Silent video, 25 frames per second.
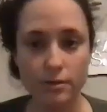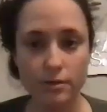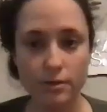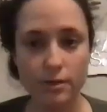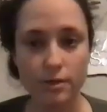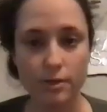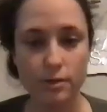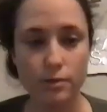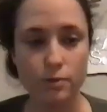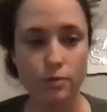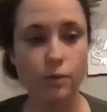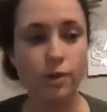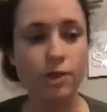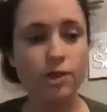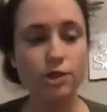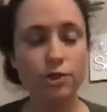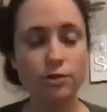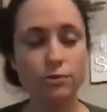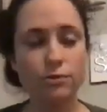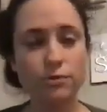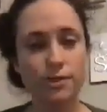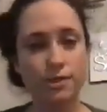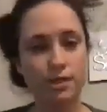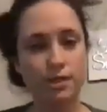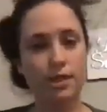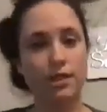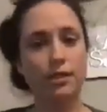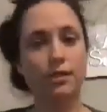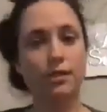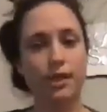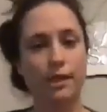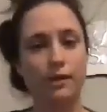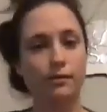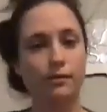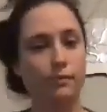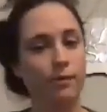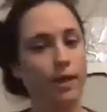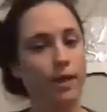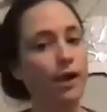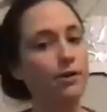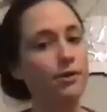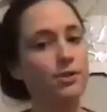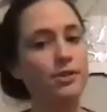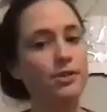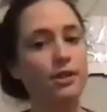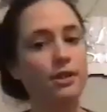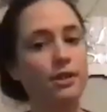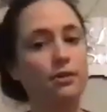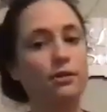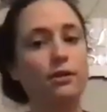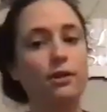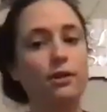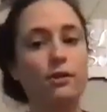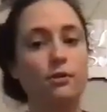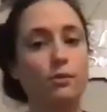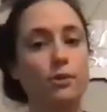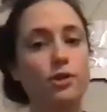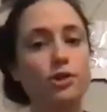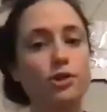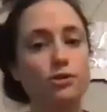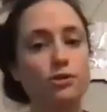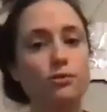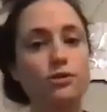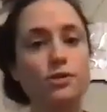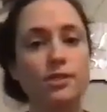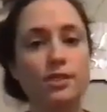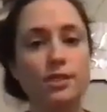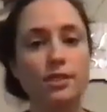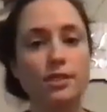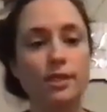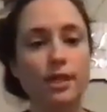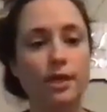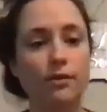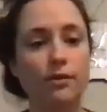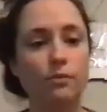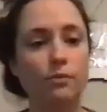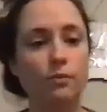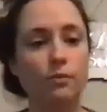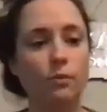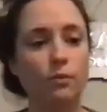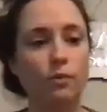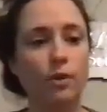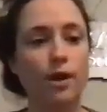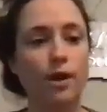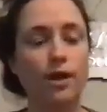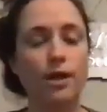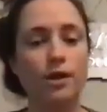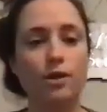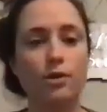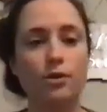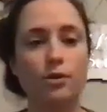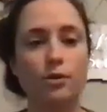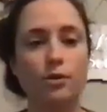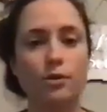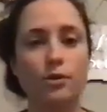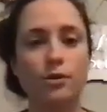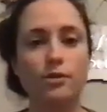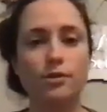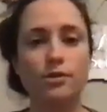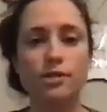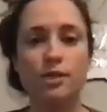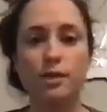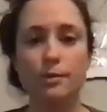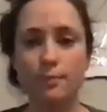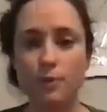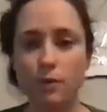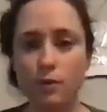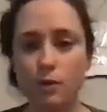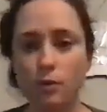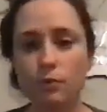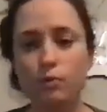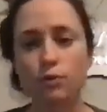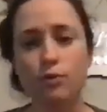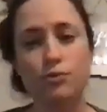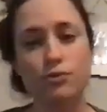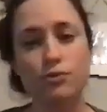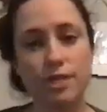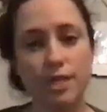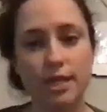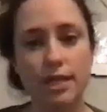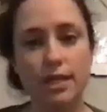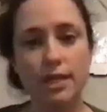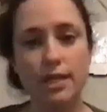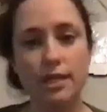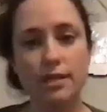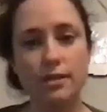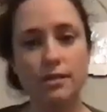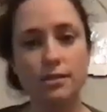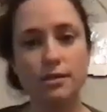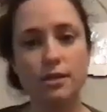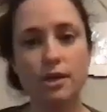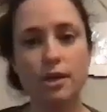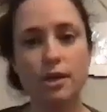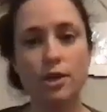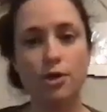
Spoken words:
Because once you see, like I was saying earlier, once you see like what your typical routine is,